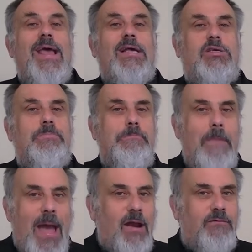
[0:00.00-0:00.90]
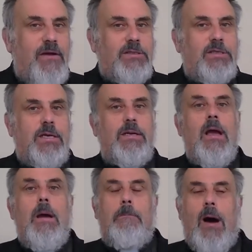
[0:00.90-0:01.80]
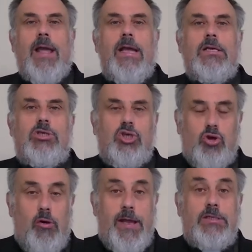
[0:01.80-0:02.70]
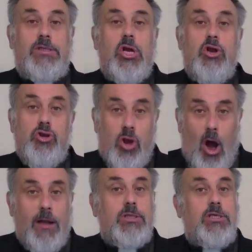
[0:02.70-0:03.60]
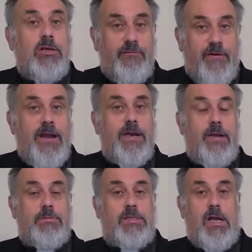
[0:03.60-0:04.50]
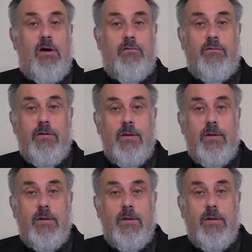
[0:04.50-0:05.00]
is manifested by his choice not to defend himself.